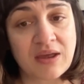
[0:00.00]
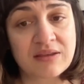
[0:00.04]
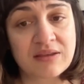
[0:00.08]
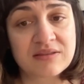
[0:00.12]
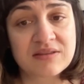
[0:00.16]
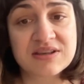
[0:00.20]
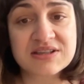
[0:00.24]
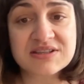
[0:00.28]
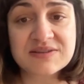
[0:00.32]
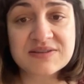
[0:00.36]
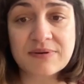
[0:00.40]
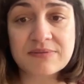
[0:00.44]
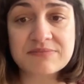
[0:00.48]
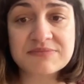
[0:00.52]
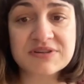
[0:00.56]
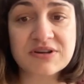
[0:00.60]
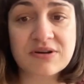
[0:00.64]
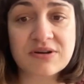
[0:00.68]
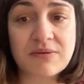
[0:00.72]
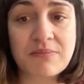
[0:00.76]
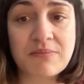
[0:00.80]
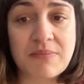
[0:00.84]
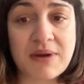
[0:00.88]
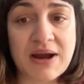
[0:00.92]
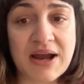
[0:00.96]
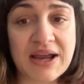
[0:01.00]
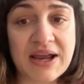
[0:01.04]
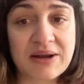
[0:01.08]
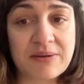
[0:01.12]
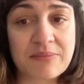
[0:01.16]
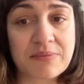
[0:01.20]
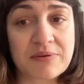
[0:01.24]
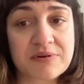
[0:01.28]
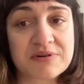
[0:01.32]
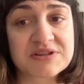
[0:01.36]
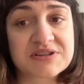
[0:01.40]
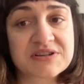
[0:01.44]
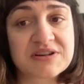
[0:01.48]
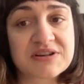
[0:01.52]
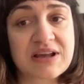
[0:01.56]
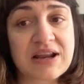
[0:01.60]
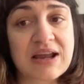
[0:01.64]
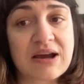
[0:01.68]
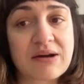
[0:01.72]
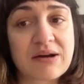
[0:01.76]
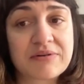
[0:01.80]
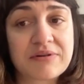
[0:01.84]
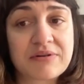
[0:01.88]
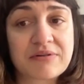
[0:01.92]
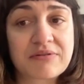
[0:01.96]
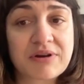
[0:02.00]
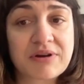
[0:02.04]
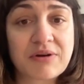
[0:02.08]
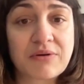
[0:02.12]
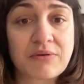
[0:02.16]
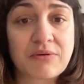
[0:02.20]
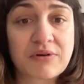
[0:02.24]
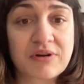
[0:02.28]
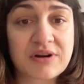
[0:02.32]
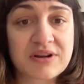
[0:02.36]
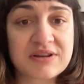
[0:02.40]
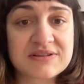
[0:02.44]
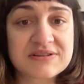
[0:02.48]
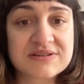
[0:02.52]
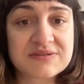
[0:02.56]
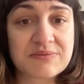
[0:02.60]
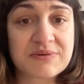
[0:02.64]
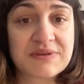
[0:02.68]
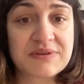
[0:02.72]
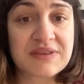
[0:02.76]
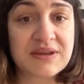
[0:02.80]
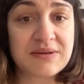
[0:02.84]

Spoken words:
These films combine personal audio recordings with